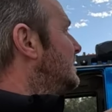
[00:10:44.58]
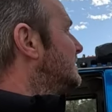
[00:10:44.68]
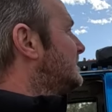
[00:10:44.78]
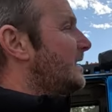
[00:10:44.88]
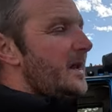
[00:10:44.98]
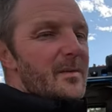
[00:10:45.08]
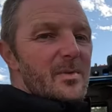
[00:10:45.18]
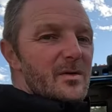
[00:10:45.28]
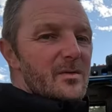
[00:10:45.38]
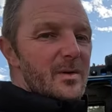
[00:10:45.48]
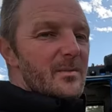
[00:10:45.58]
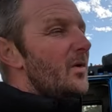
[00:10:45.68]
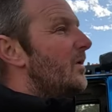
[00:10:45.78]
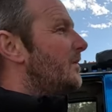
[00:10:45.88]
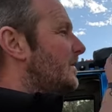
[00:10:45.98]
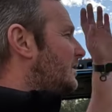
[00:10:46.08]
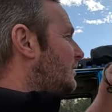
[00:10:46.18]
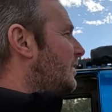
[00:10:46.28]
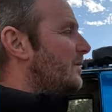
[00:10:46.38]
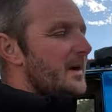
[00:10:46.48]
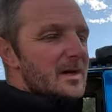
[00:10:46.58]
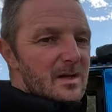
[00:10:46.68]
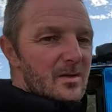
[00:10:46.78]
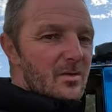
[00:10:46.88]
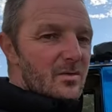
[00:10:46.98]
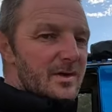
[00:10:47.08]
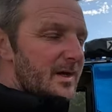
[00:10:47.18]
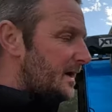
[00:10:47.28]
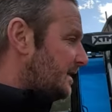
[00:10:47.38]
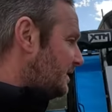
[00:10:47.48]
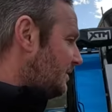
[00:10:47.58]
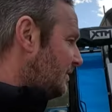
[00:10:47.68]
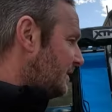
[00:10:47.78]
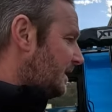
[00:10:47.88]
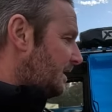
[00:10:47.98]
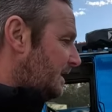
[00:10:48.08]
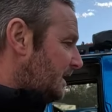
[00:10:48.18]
set up a little bit more. I'm not going to worry about getting the awning out and all of that,